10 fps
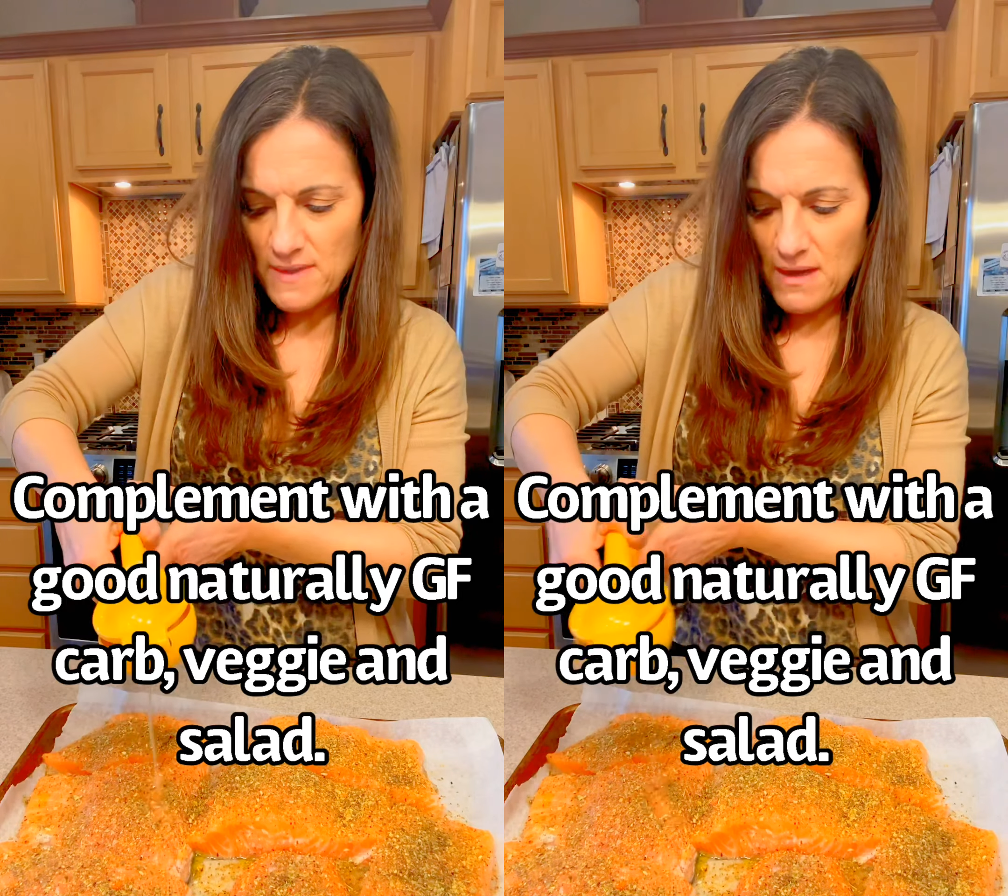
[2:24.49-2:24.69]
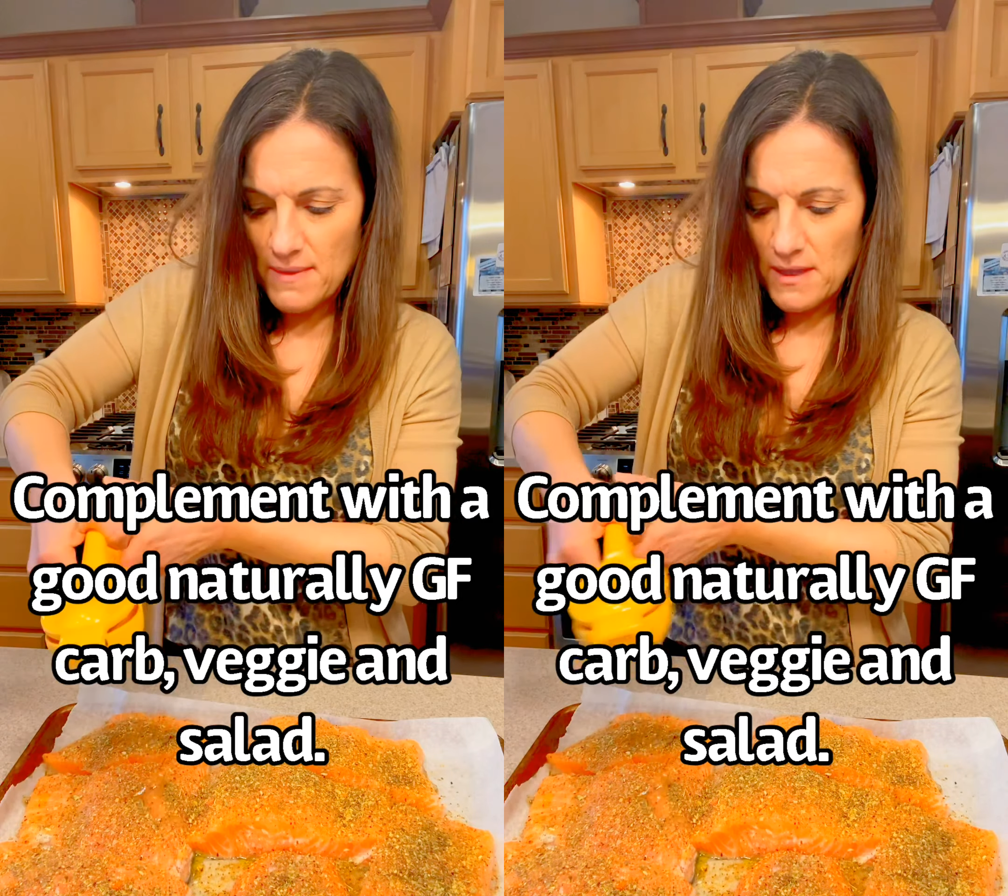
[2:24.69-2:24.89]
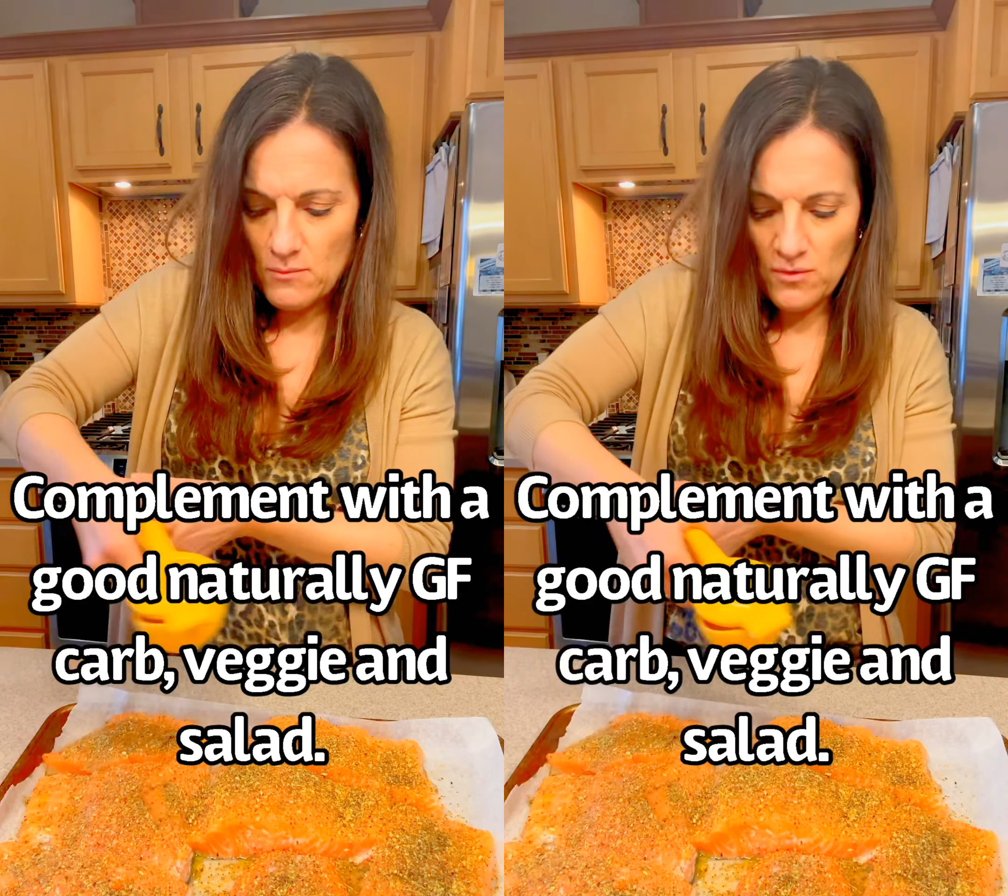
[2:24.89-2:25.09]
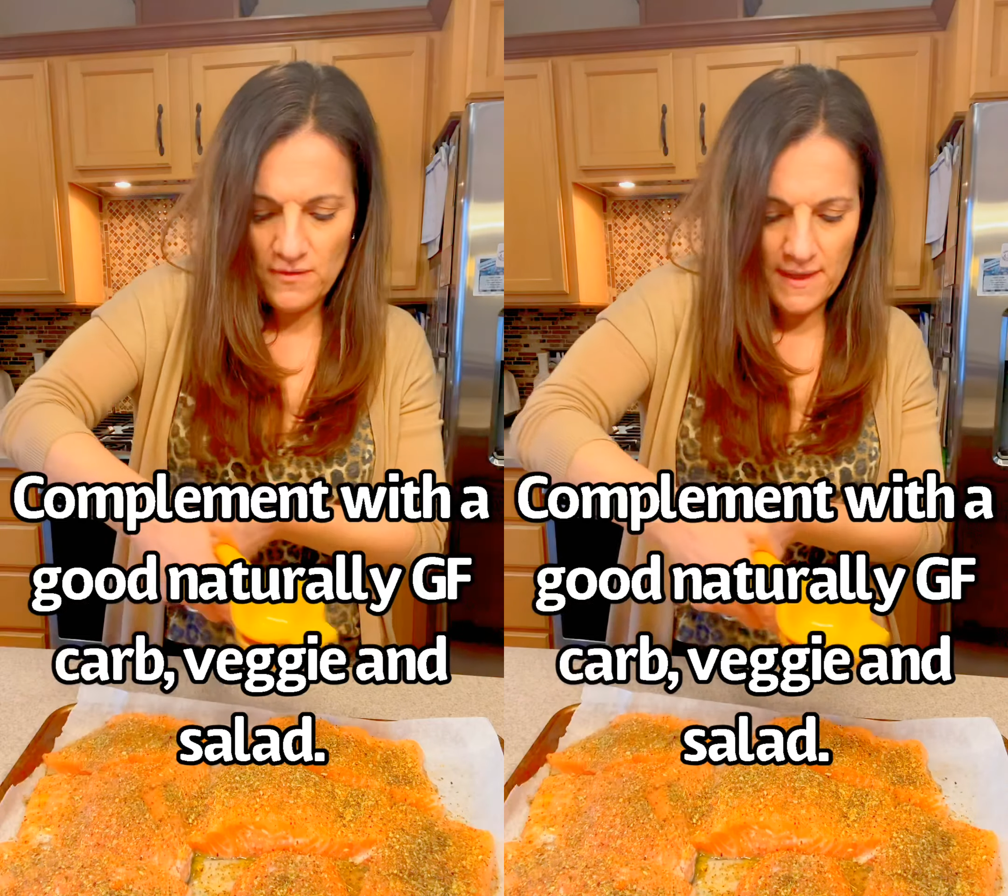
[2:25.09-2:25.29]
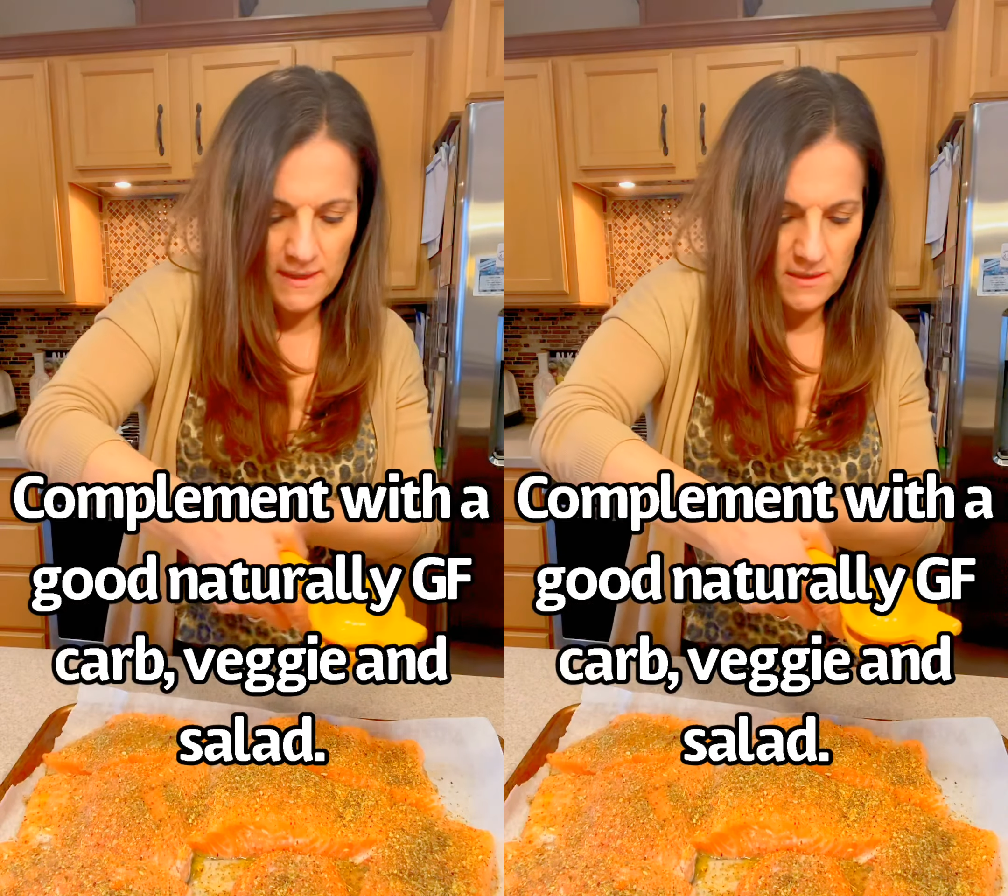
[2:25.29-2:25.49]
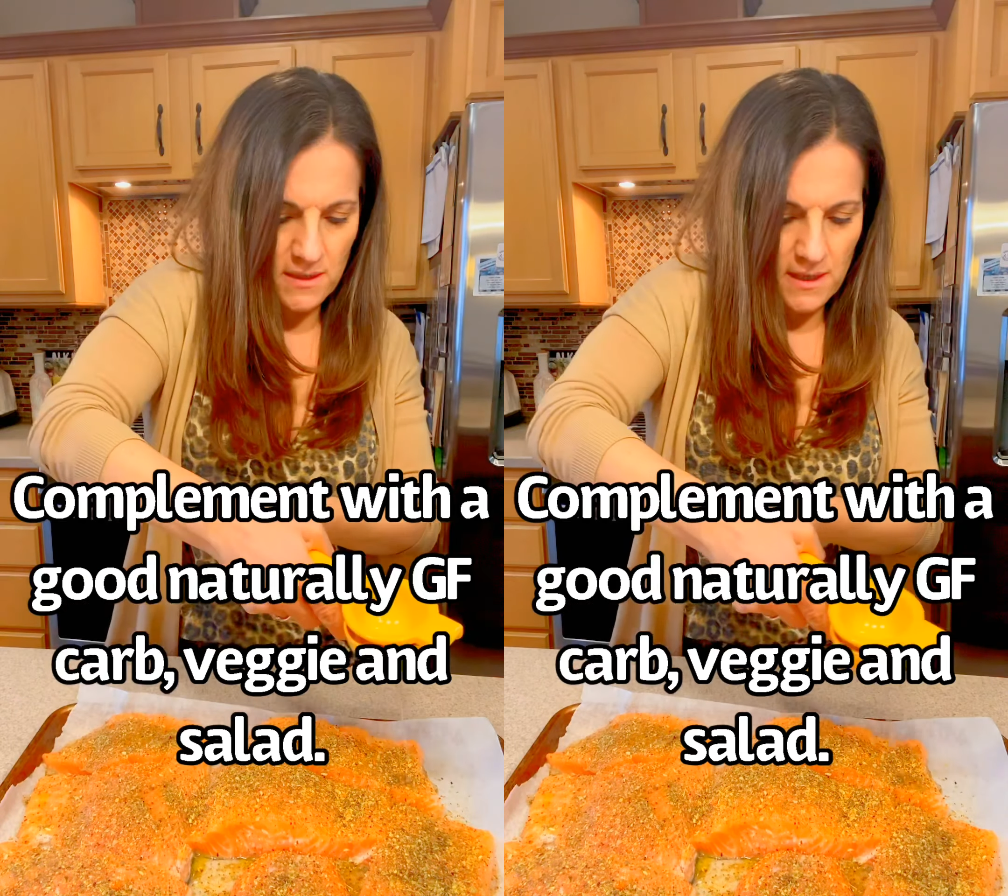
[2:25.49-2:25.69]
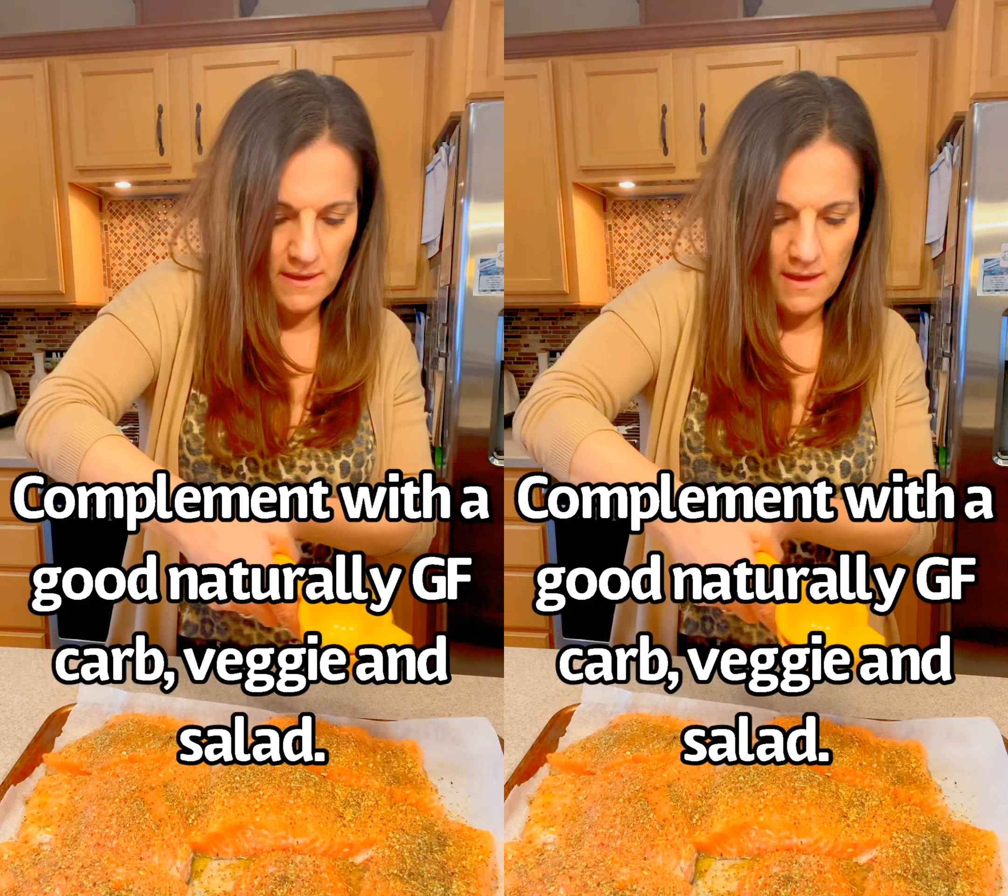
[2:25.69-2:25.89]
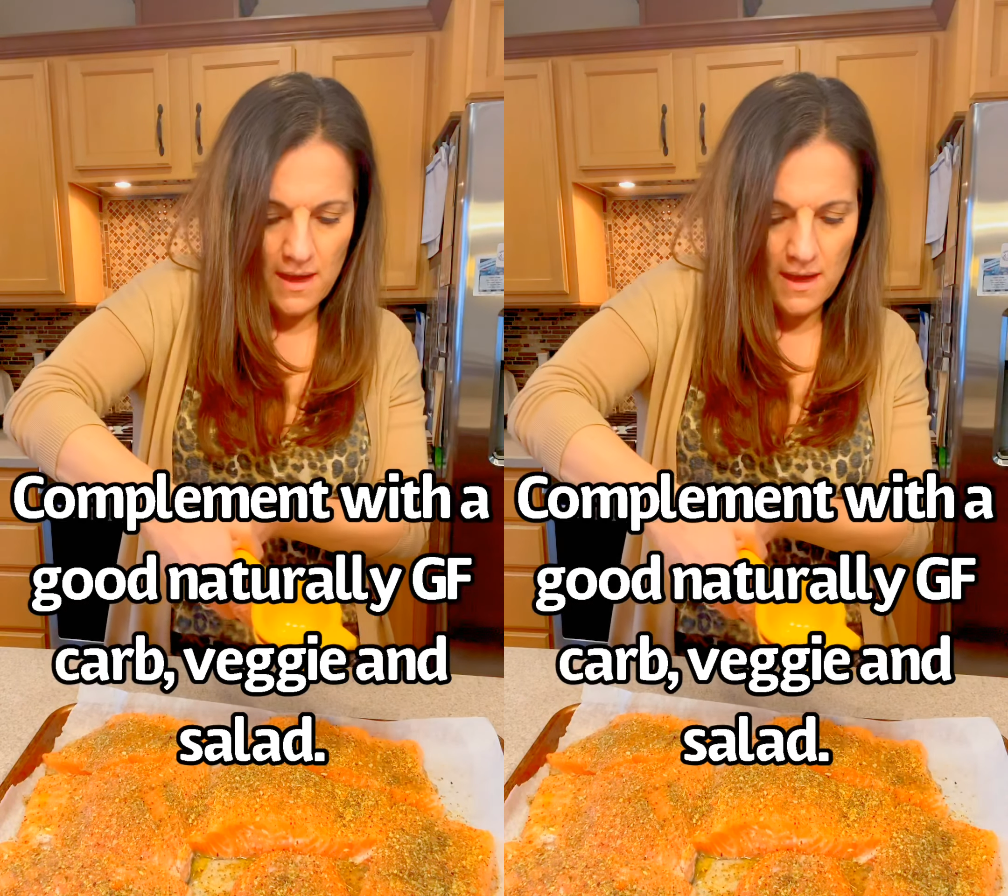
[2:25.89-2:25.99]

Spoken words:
I'm not in the mood for that tonight.